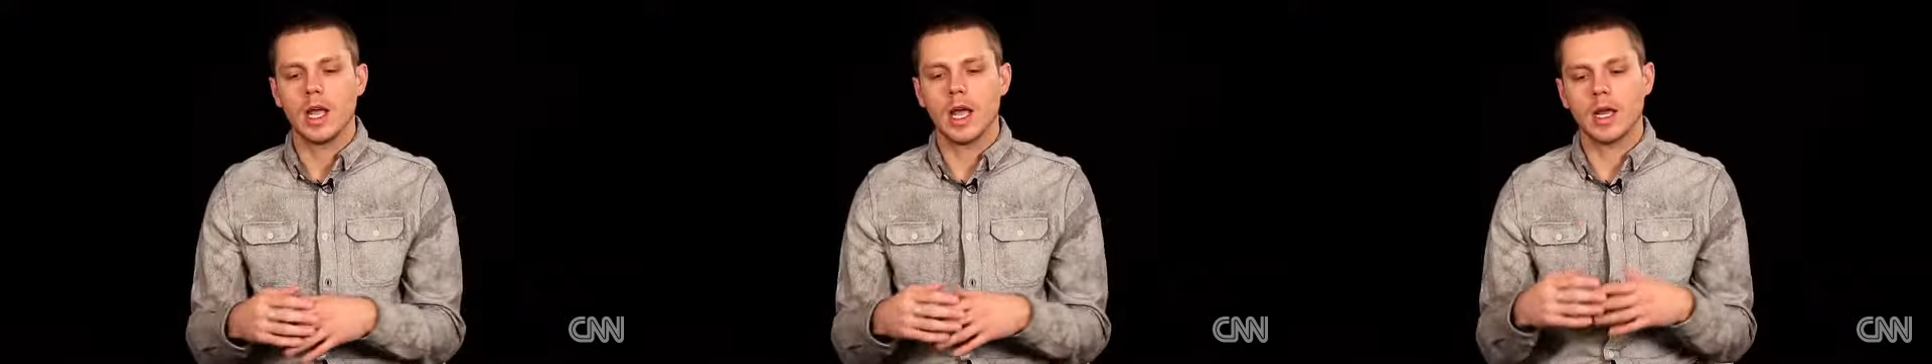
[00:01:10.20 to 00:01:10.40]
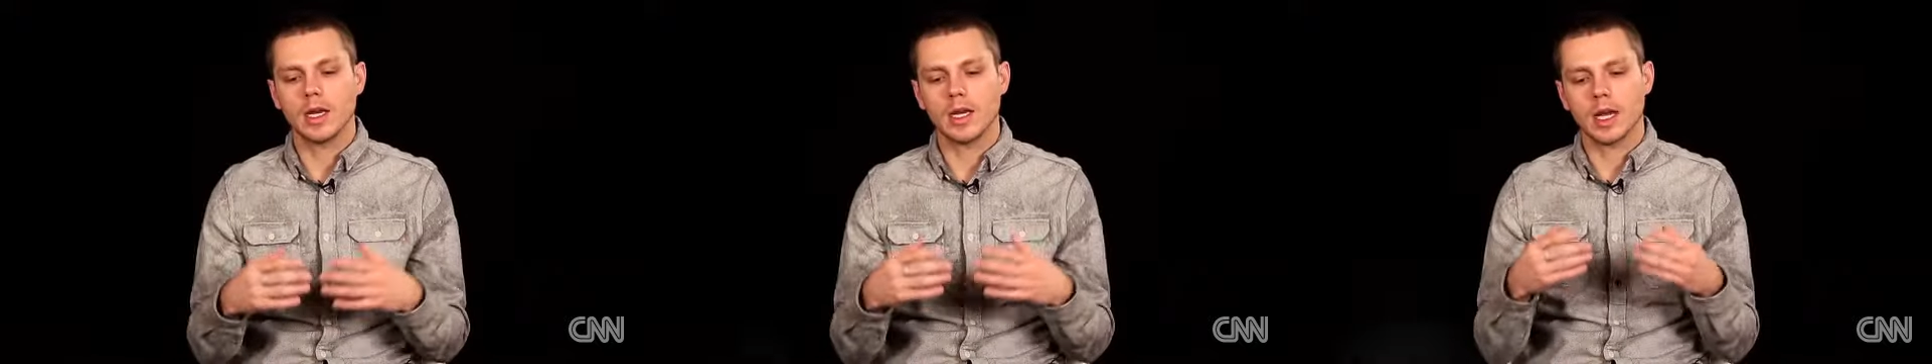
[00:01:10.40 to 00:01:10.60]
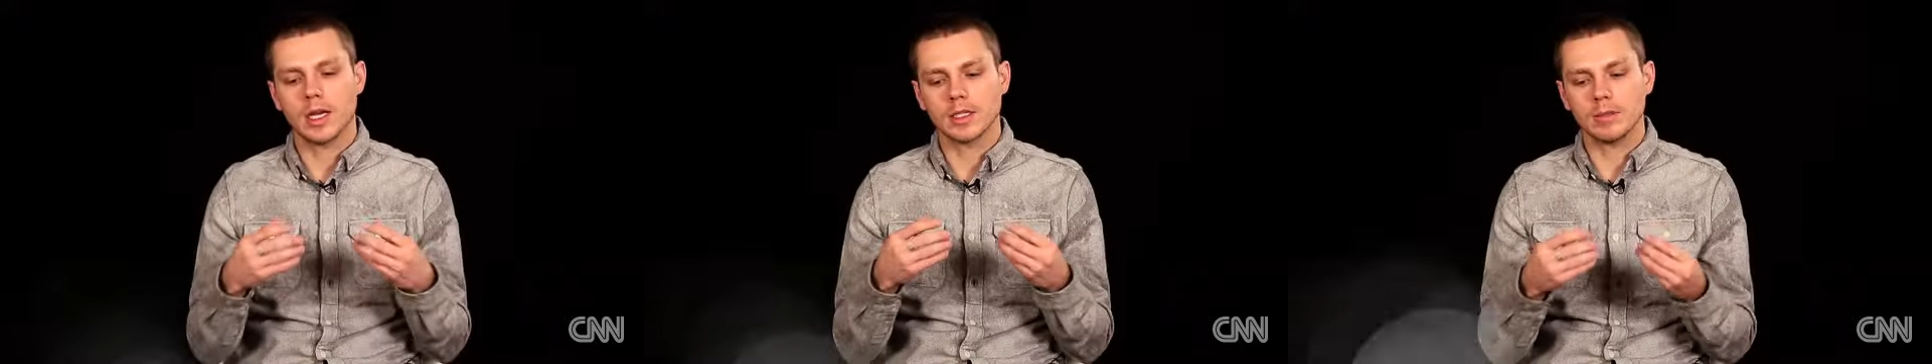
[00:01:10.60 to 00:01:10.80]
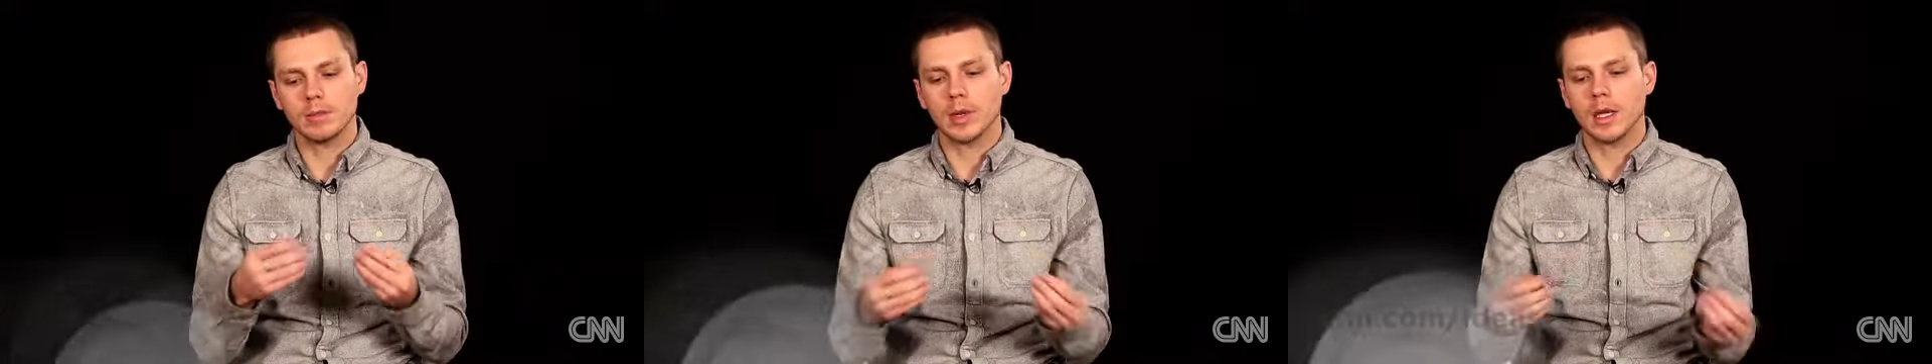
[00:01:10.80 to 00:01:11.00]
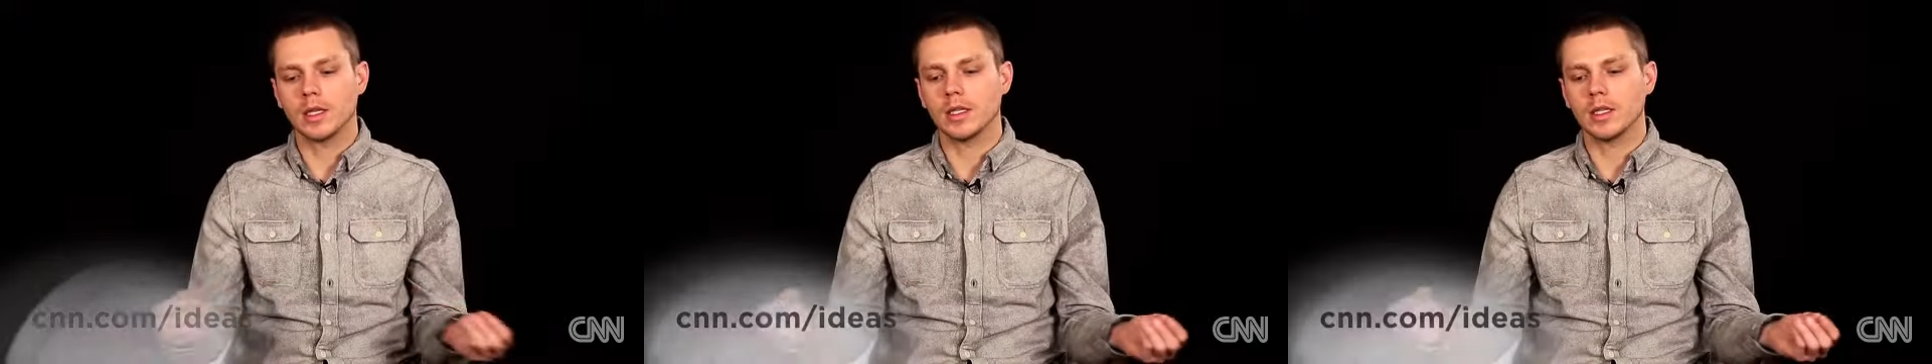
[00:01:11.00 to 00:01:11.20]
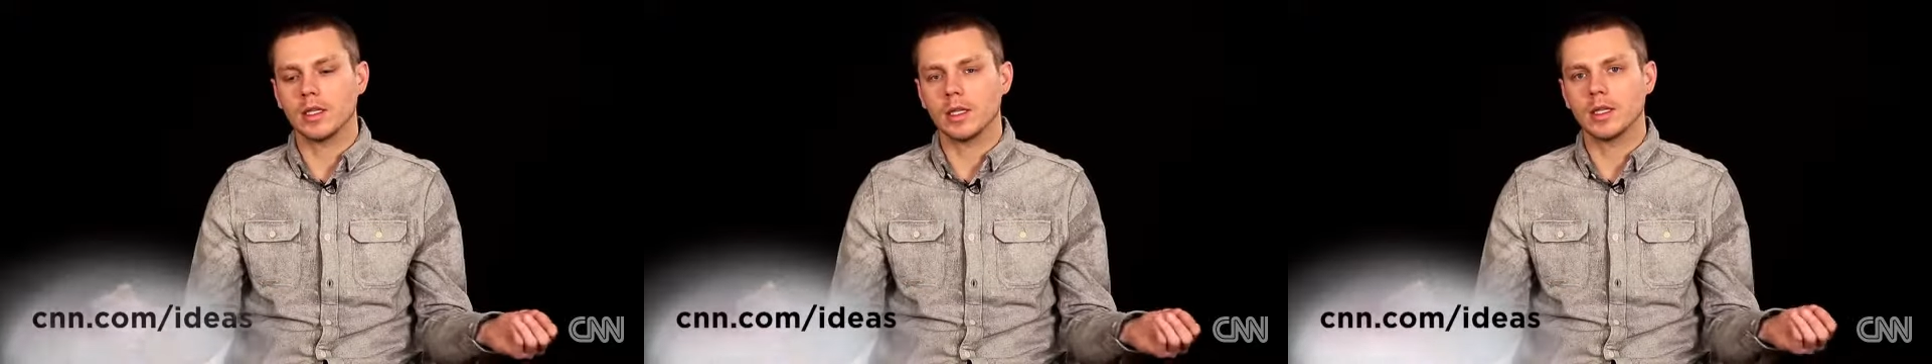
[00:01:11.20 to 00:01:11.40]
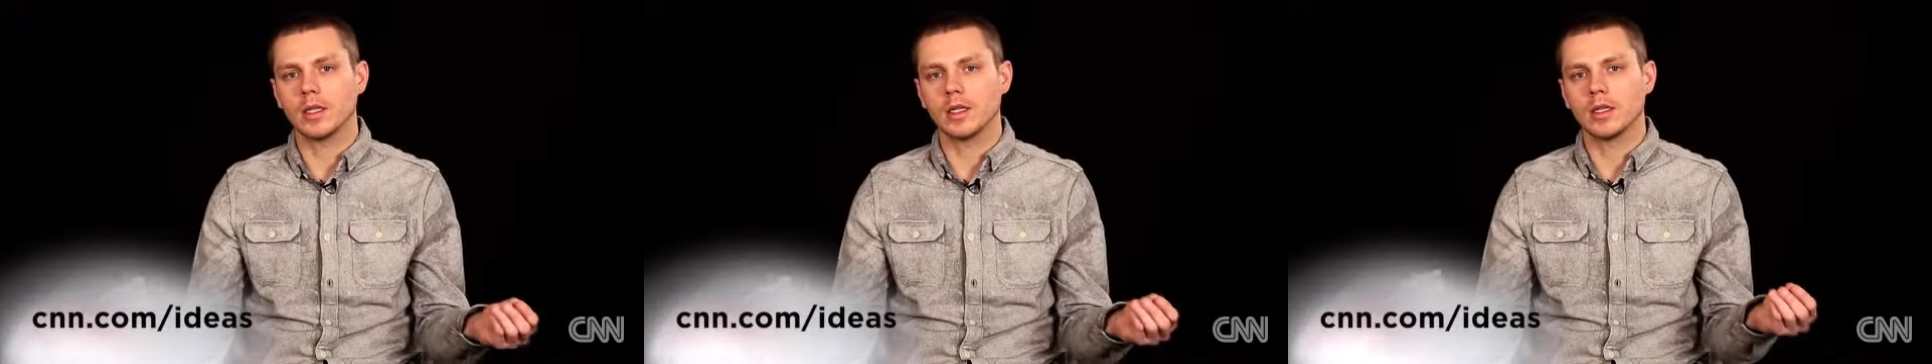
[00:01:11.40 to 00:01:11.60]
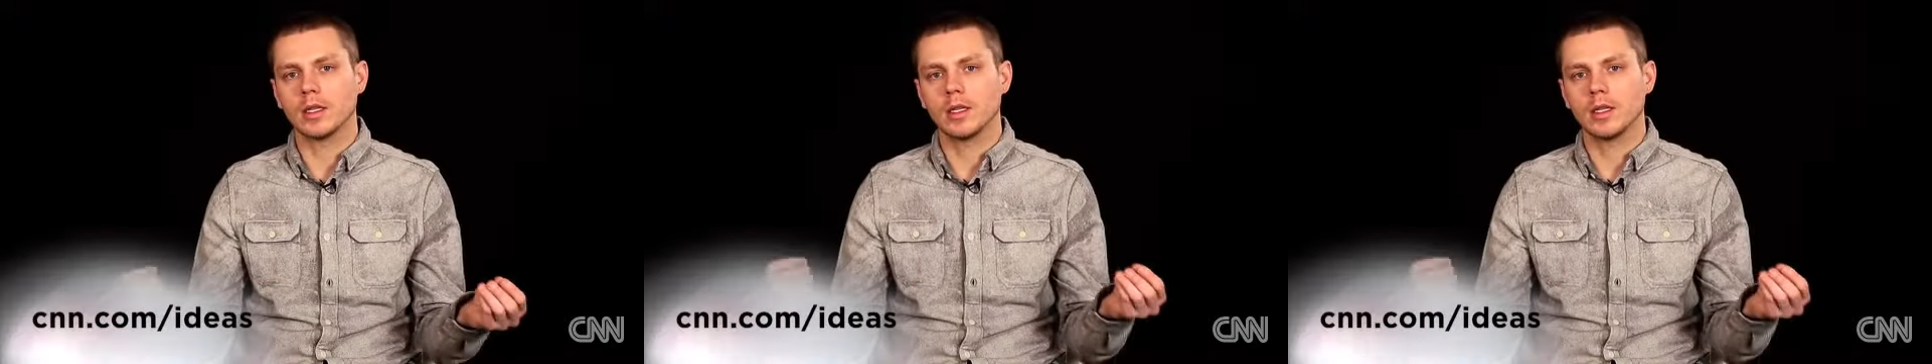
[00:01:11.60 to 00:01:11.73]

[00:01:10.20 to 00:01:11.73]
and it has embedded in it